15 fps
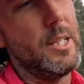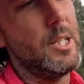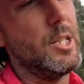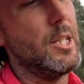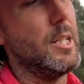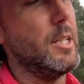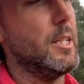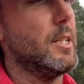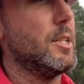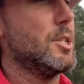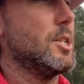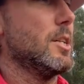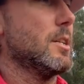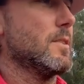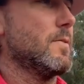she
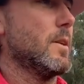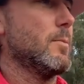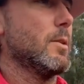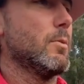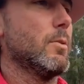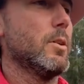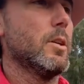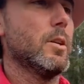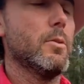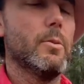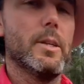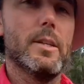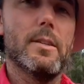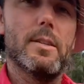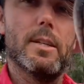does a fair bit of work
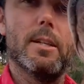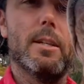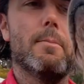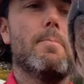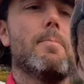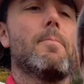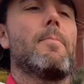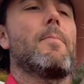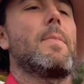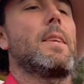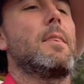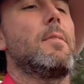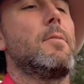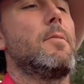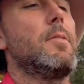with
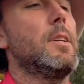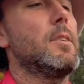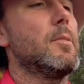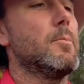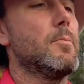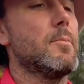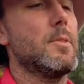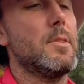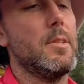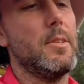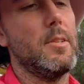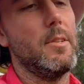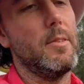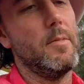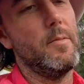victims
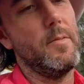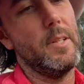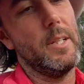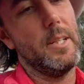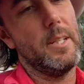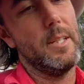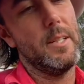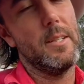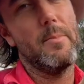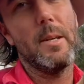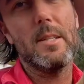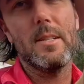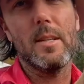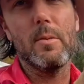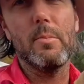of
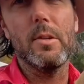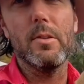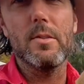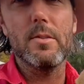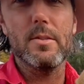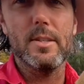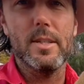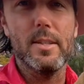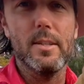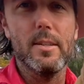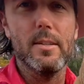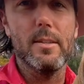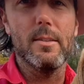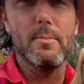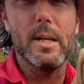domestic abuse in
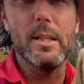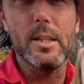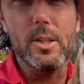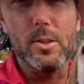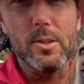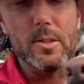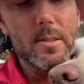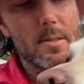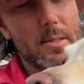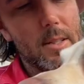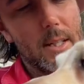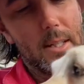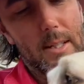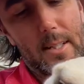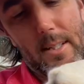the Manly courts.
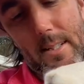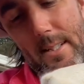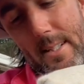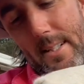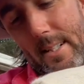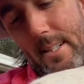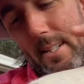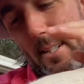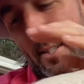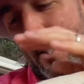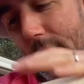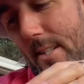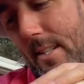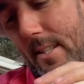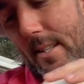She
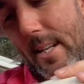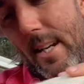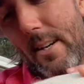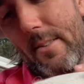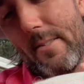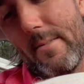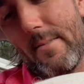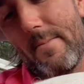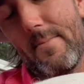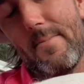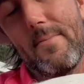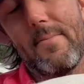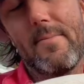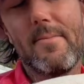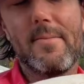sits there and
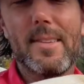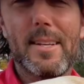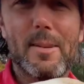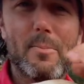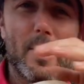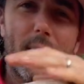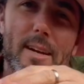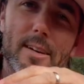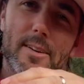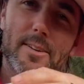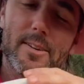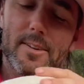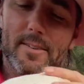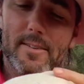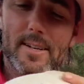they pat
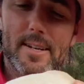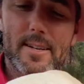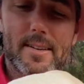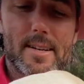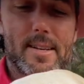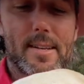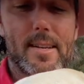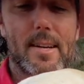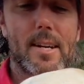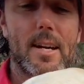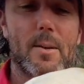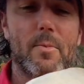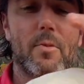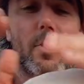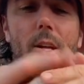her and get
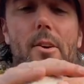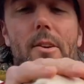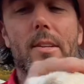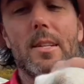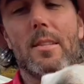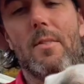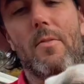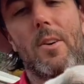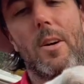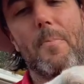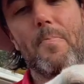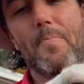calm before they go in to testify.